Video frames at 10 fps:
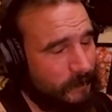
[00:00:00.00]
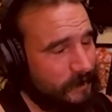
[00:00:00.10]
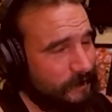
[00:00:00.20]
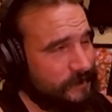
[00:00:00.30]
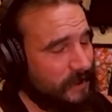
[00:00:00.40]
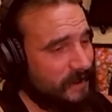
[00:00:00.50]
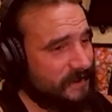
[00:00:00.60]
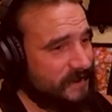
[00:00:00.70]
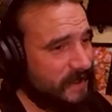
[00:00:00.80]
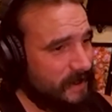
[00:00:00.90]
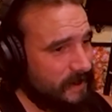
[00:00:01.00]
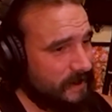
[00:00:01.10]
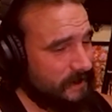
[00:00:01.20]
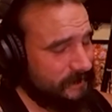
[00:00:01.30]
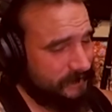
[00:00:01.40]
What you're trying to say
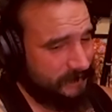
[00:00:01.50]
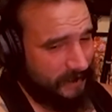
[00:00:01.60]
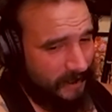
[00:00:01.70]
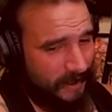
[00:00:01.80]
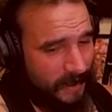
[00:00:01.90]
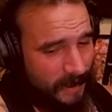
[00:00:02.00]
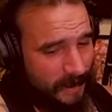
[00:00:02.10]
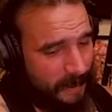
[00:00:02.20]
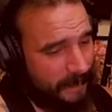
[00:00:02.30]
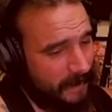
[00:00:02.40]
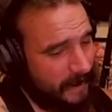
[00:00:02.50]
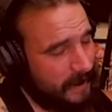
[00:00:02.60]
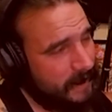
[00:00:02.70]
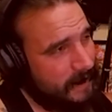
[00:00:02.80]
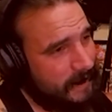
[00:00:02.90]
is
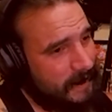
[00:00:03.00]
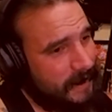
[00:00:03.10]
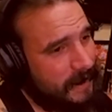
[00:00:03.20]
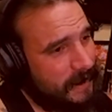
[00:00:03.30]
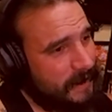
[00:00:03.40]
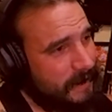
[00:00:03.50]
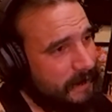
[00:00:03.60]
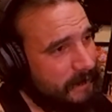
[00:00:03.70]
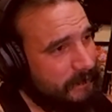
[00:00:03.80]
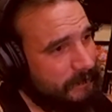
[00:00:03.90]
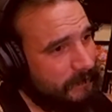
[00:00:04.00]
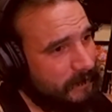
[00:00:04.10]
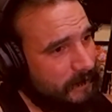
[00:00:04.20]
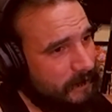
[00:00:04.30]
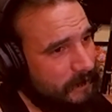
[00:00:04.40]
that if
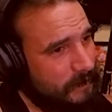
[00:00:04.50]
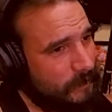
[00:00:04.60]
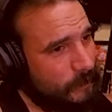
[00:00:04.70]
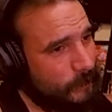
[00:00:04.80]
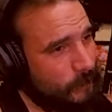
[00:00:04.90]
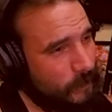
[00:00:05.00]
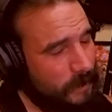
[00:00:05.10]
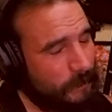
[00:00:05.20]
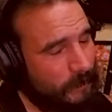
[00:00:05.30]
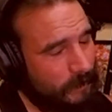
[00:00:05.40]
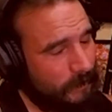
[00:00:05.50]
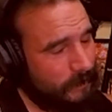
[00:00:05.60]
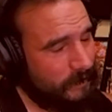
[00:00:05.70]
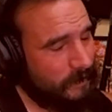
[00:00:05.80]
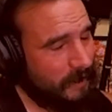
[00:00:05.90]
we were
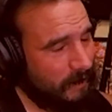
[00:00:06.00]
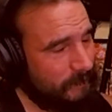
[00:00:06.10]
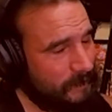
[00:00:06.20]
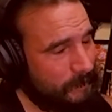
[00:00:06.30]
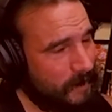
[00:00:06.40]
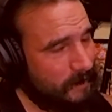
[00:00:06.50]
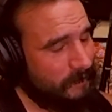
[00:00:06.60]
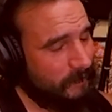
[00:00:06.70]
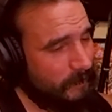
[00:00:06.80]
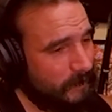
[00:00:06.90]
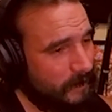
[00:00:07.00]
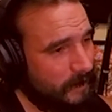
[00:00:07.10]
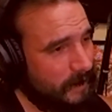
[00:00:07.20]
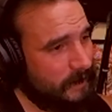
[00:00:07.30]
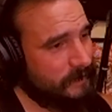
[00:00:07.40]
carefully monitoring
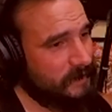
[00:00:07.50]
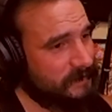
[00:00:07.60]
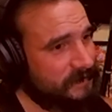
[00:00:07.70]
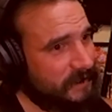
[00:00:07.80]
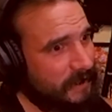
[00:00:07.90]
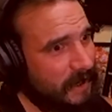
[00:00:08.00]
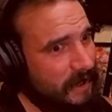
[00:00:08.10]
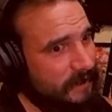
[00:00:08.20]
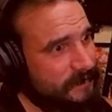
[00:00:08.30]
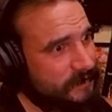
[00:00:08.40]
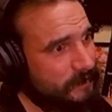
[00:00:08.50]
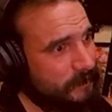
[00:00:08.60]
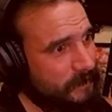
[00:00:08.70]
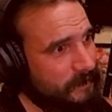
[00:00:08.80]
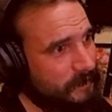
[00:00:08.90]
and dosing guys
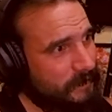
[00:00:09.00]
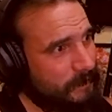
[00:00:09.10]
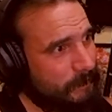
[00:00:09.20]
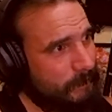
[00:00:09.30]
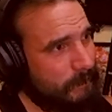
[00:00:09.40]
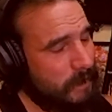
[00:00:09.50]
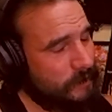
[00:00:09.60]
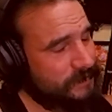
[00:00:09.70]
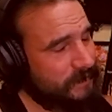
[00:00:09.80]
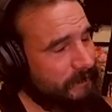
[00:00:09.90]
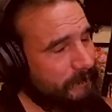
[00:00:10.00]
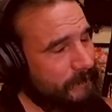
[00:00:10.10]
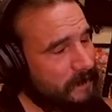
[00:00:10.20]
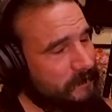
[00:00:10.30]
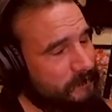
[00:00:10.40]
with the most
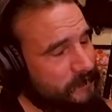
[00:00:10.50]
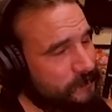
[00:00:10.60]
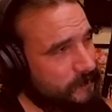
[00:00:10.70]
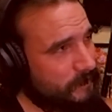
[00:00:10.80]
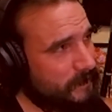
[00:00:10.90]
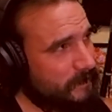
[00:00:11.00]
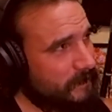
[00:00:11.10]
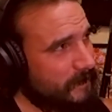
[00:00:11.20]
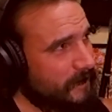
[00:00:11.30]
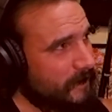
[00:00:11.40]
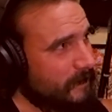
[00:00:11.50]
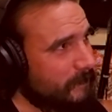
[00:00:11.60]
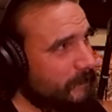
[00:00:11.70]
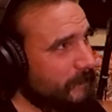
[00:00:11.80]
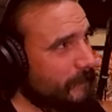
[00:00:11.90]
effective treatment
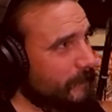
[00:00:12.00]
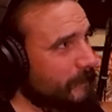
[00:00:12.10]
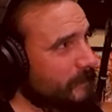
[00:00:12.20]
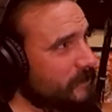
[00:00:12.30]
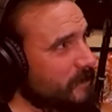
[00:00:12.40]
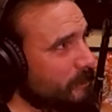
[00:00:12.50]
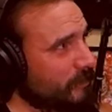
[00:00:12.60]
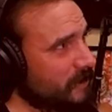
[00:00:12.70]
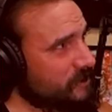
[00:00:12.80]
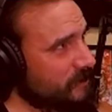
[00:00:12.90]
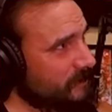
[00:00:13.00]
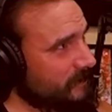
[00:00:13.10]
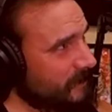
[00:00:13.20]
for depression